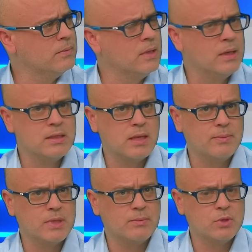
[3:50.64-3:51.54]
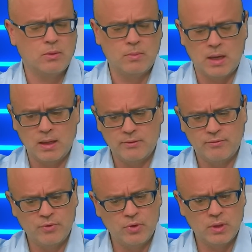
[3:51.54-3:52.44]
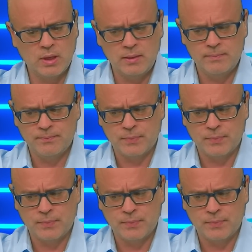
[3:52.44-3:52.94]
stepped up to a mile and further.